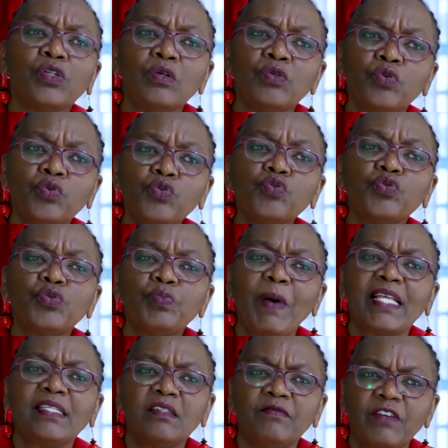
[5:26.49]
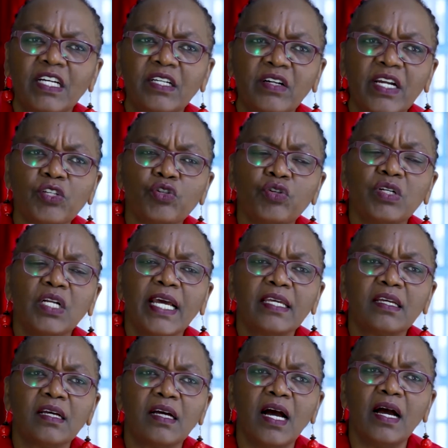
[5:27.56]
you use passive aggression,
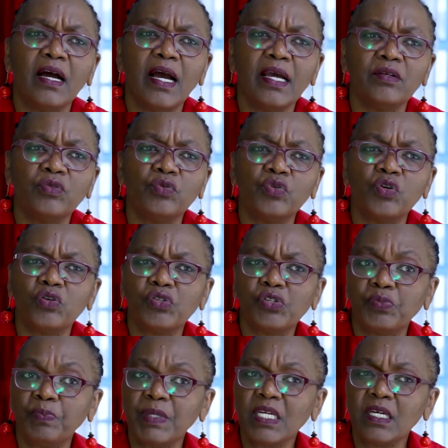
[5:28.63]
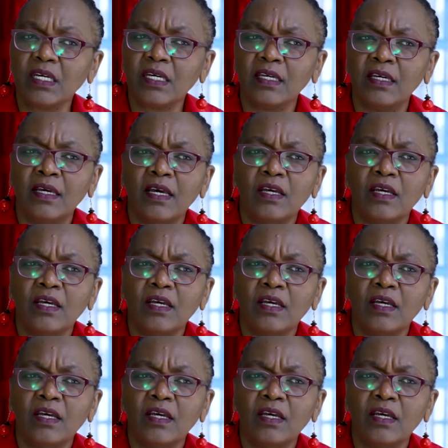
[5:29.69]
like you don't speak